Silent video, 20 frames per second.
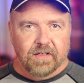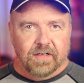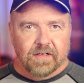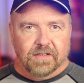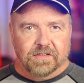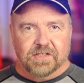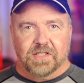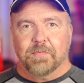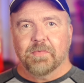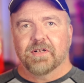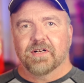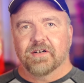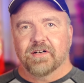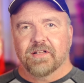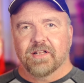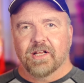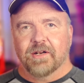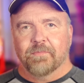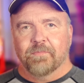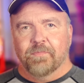Similarly,
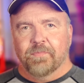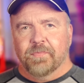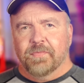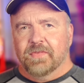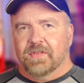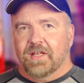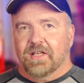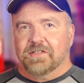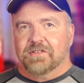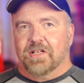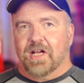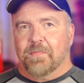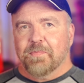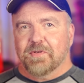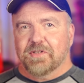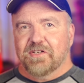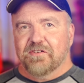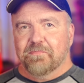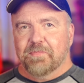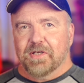that desktop
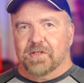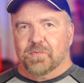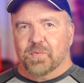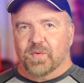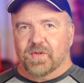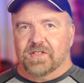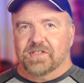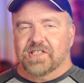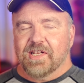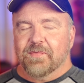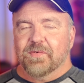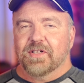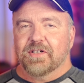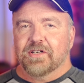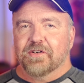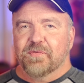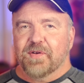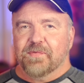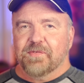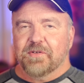that you've built with the
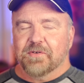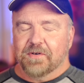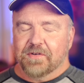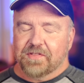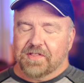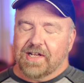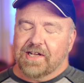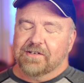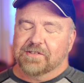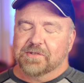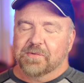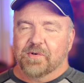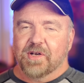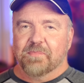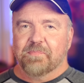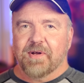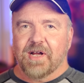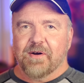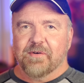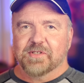750 or 1000
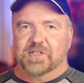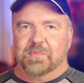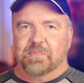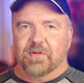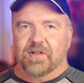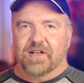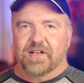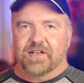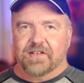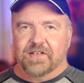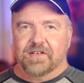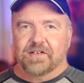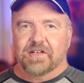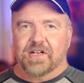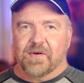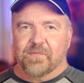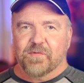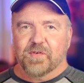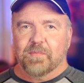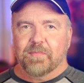watt power supply can
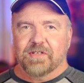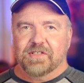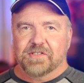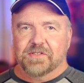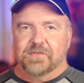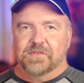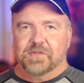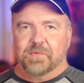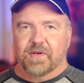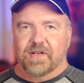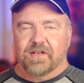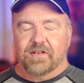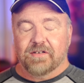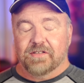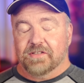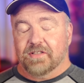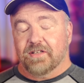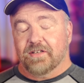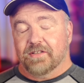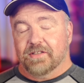comfortably snooze away on
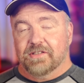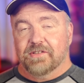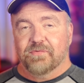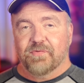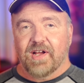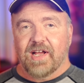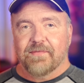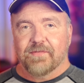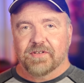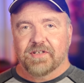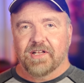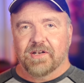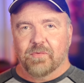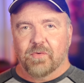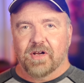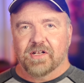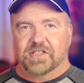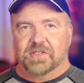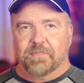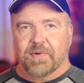as little as 5 or 10
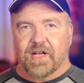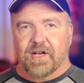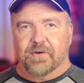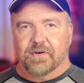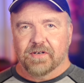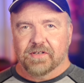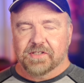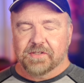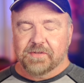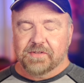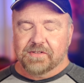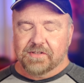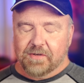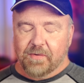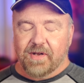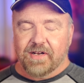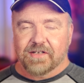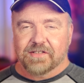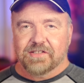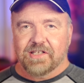watts of power, so it's
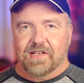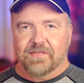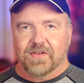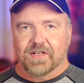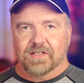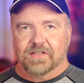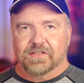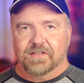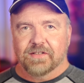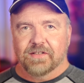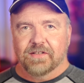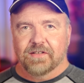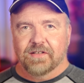quite a savings.